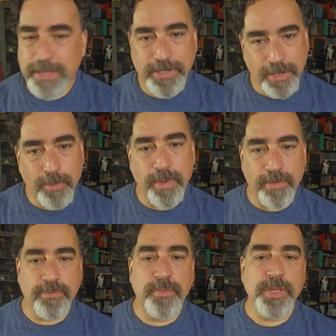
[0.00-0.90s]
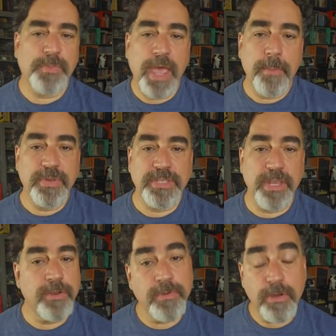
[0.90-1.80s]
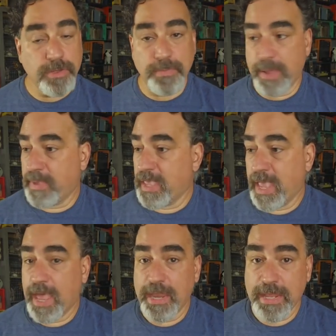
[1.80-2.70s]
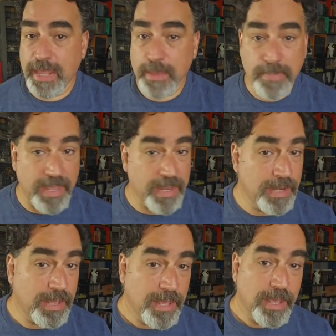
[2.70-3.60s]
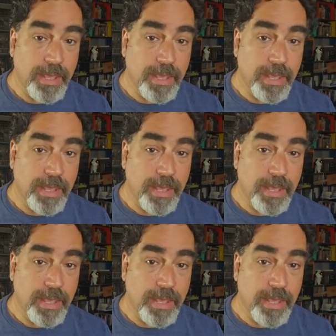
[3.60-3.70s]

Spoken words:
I took away from his papacy. And who knows, maybe had he been